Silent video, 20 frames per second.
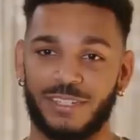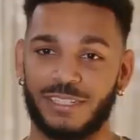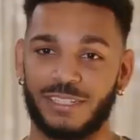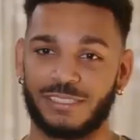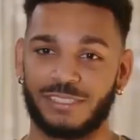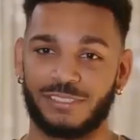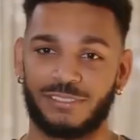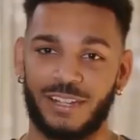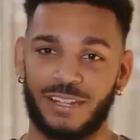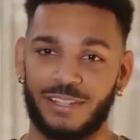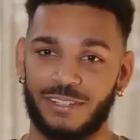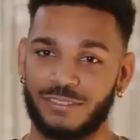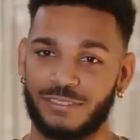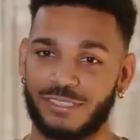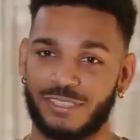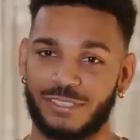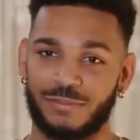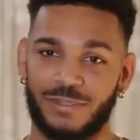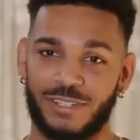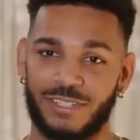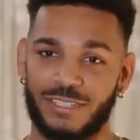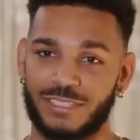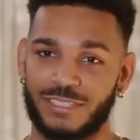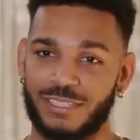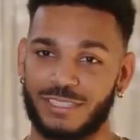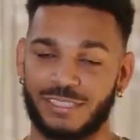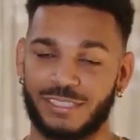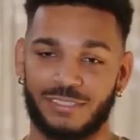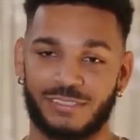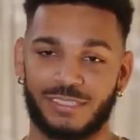and he doesn't try to do too much,
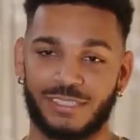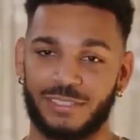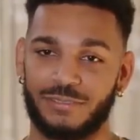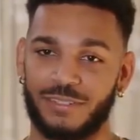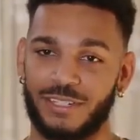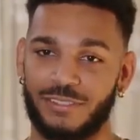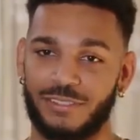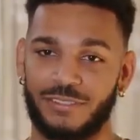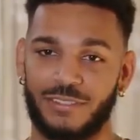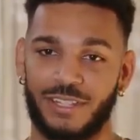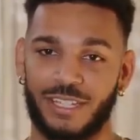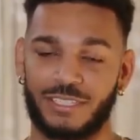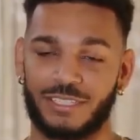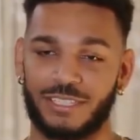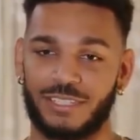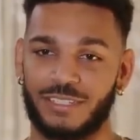because I'll see right through that.